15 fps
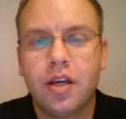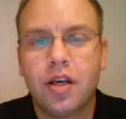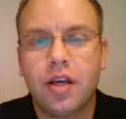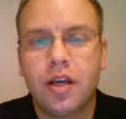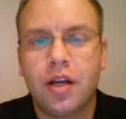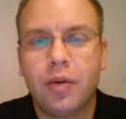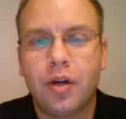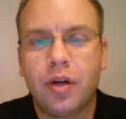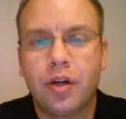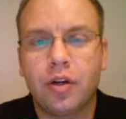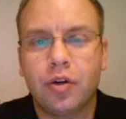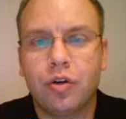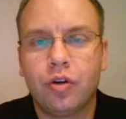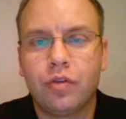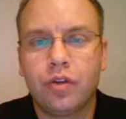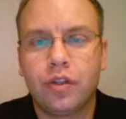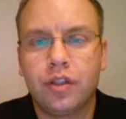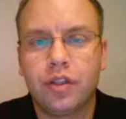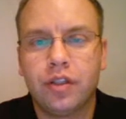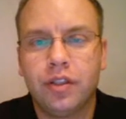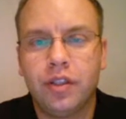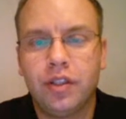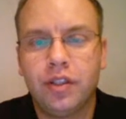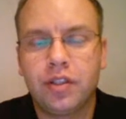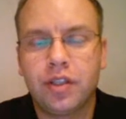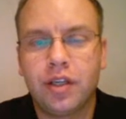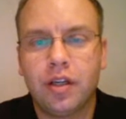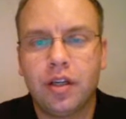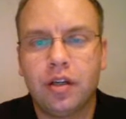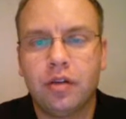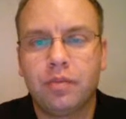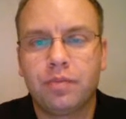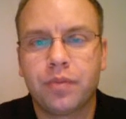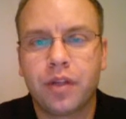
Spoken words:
and I want to go over into detail